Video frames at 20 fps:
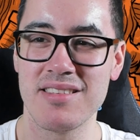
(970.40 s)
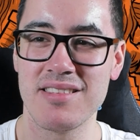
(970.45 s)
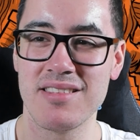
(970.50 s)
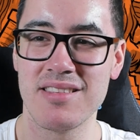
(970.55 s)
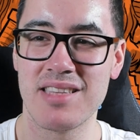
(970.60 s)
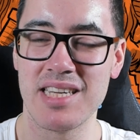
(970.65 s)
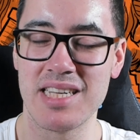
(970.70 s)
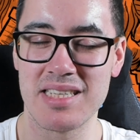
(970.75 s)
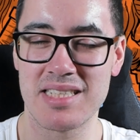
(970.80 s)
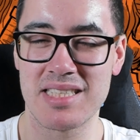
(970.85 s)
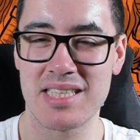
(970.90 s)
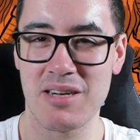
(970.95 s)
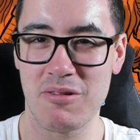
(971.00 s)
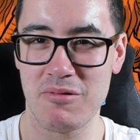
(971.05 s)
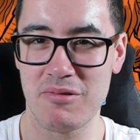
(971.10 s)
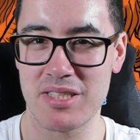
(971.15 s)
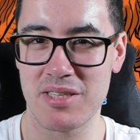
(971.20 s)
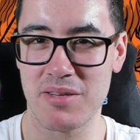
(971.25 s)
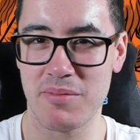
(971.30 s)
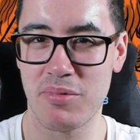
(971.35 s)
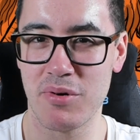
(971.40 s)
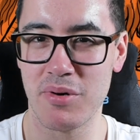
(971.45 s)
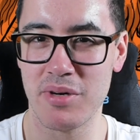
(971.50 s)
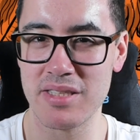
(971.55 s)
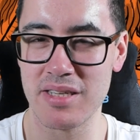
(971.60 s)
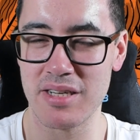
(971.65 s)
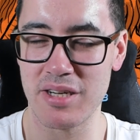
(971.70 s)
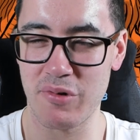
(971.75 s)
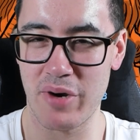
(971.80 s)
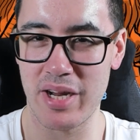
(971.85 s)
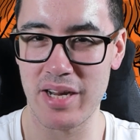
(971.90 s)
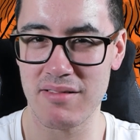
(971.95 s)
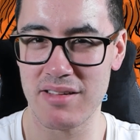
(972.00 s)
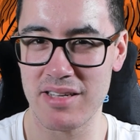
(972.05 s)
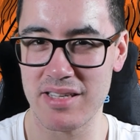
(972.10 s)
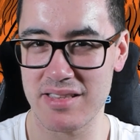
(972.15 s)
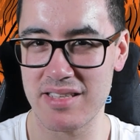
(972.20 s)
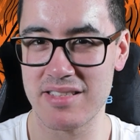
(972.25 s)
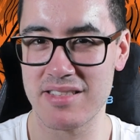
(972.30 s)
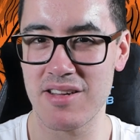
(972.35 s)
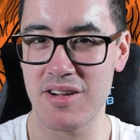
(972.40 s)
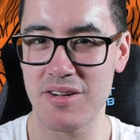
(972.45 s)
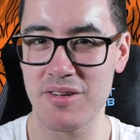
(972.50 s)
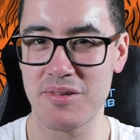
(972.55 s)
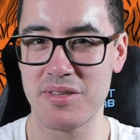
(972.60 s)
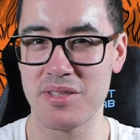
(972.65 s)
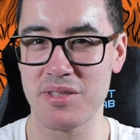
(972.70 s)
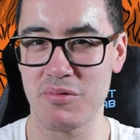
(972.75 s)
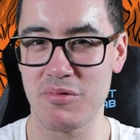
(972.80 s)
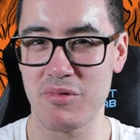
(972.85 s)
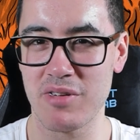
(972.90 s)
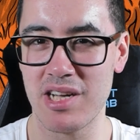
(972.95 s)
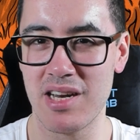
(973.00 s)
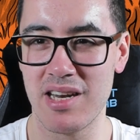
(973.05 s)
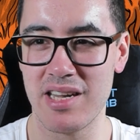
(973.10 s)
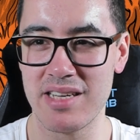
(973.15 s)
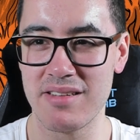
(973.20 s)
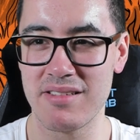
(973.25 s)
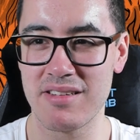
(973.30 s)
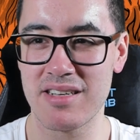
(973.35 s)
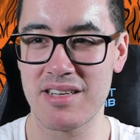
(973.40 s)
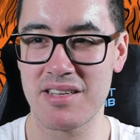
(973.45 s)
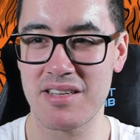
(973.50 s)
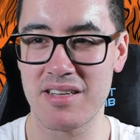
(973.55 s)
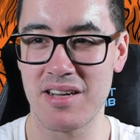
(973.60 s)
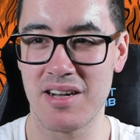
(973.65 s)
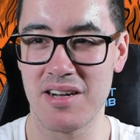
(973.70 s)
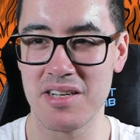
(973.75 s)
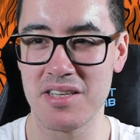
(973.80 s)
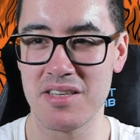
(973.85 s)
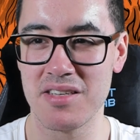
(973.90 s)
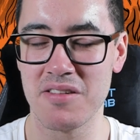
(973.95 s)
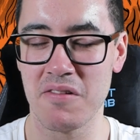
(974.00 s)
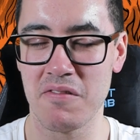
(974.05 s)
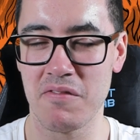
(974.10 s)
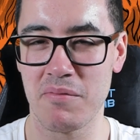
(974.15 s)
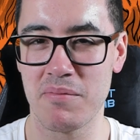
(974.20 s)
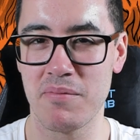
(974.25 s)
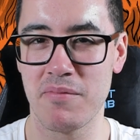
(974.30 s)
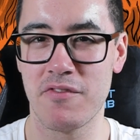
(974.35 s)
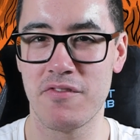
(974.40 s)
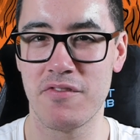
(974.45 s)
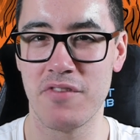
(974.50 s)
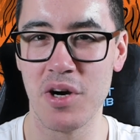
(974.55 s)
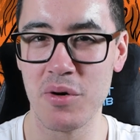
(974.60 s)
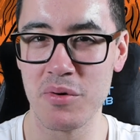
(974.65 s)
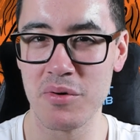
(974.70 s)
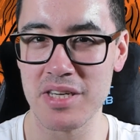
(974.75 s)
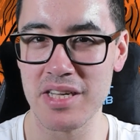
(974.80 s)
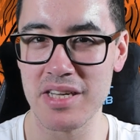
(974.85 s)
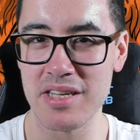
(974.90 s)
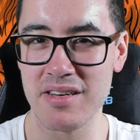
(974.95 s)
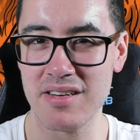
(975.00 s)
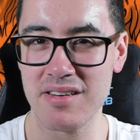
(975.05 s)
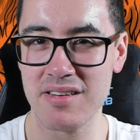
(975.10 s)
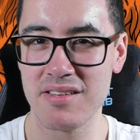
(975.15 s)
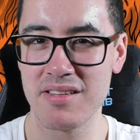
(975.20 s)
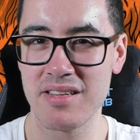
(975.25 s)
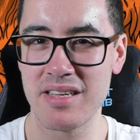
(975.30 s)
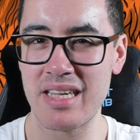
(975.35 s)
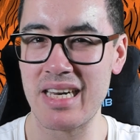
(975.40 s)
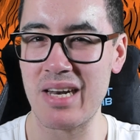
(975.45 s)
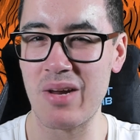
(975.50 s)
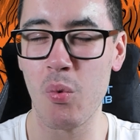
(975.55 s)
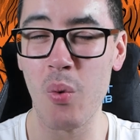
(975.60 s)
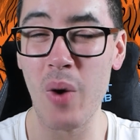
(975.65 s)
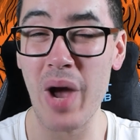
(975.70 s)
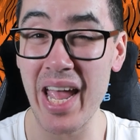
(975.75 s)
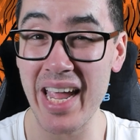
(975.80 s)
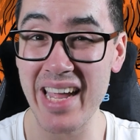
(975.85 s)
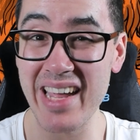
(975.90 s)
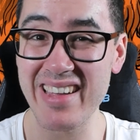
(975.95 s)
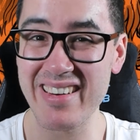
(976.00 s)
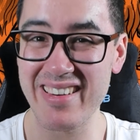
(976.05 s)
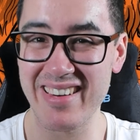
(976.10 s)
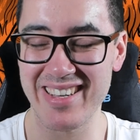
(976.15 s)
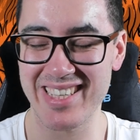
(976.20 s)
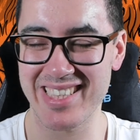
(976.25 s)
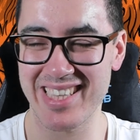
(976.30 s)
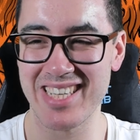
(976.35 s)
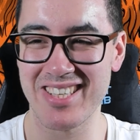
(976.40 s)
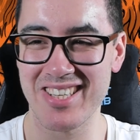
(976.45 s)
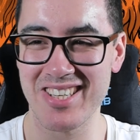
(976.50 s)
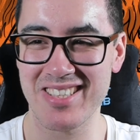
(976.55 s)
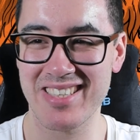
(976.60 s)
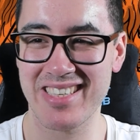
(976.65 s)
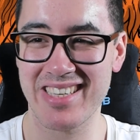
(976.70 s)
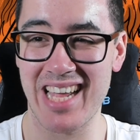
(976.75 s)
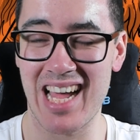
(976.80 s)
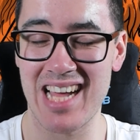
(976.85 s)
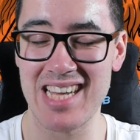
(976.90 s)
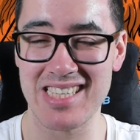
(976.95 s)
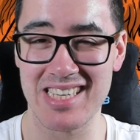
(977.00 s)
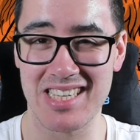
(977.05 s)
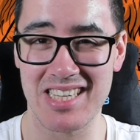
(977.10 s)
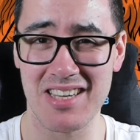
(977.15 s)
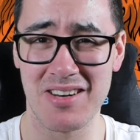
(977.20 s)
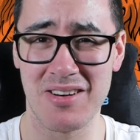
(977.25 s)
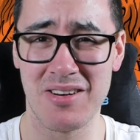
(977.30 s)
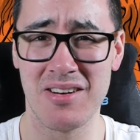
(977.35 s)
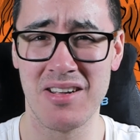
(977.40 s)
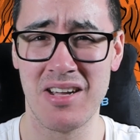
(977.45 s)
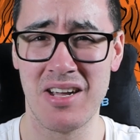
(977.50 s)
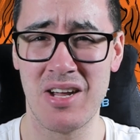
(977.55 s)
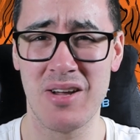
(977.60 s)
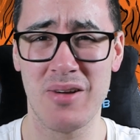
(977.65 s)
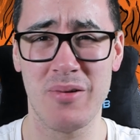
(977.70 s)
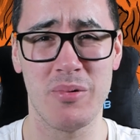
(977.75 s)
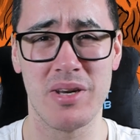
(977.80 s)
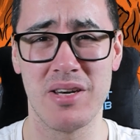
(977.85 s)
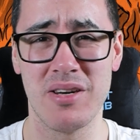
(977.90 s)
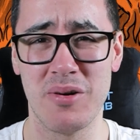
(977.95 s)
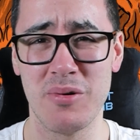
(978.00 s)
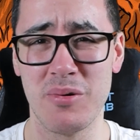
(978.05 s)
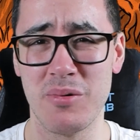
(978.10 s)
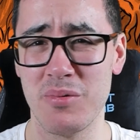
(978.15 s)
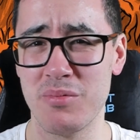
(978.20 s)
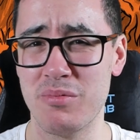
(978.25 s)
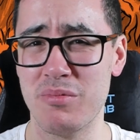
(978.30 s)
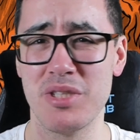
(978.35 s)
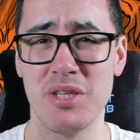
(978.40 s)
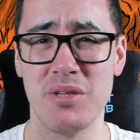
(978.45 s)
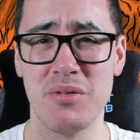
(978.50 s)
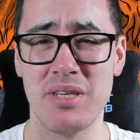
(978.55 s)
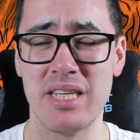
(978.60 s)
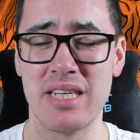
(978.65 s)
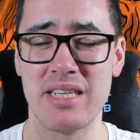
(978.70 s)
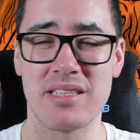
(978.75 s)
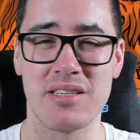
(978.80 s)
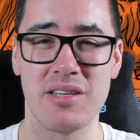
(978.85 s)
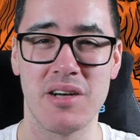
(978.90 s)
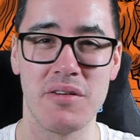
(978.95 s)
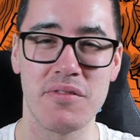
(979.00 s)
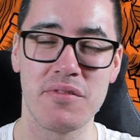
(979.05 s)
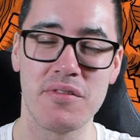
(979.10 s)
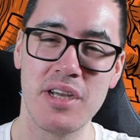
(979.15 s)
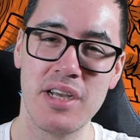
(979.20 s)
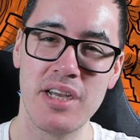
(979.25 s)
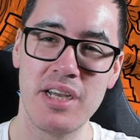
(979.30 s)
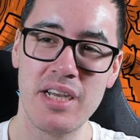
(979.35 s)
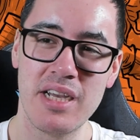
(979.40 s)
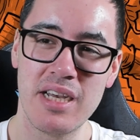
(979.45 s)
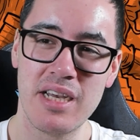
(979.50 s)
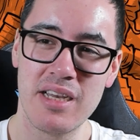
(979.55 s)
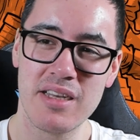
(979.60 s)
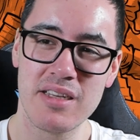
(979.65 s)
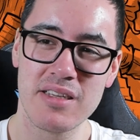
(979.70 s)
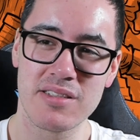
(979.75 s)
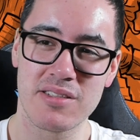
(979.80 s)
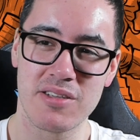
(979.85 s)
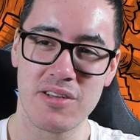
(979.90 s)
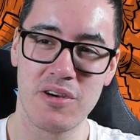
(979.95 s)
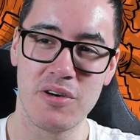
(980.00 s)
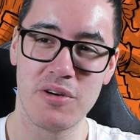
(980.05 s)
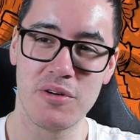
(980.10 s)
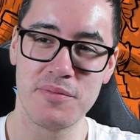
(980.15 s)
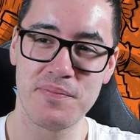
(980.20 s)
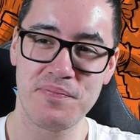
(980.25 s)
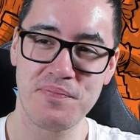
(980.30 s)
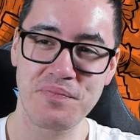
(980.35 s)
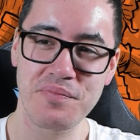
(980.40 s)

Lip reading: the ancillary support isn't great. Like, the Scions are really kind of phoned in a way. Like, they're just Kazakin with no unique stuff. So